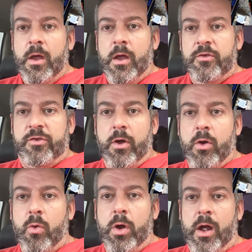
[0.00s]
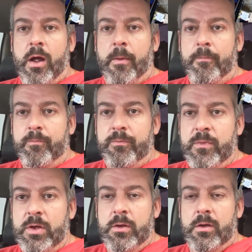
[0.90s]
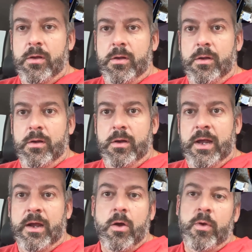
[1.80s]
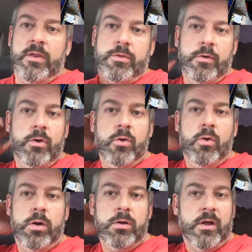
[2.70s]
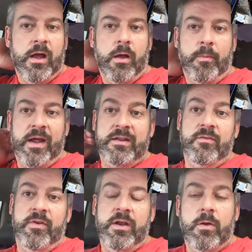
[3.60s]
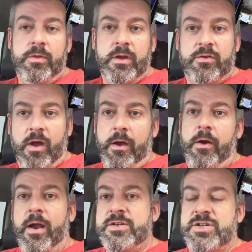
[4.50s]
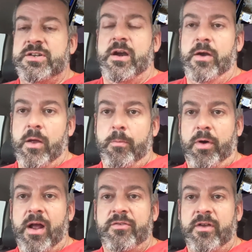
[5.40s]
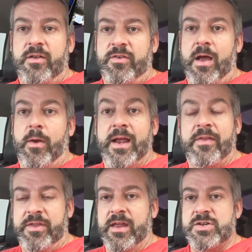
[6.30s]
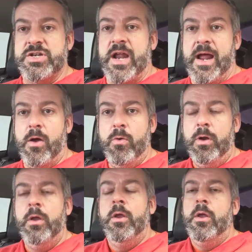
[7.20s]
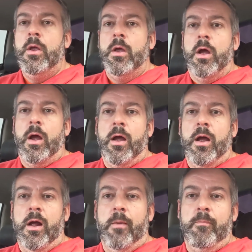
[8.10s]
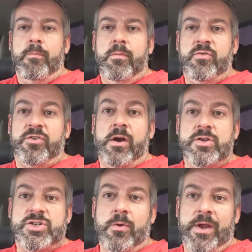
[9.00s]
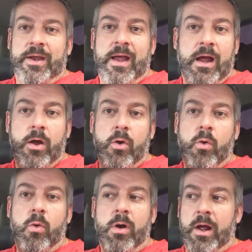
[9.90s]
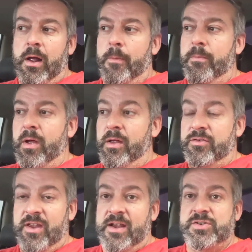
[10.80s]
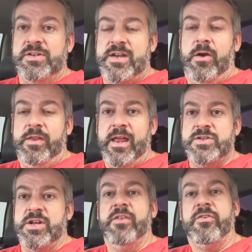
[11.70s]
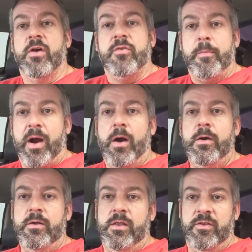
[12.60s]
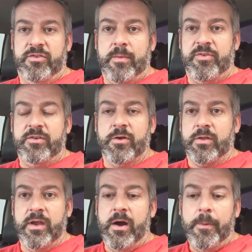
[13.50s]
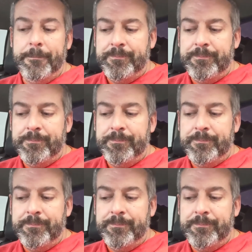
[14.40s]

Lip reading: So in going through, I did video the entire engine teardown process, how I got the engine out, started showing how to actually tear the engine itself apart, the steps I took there,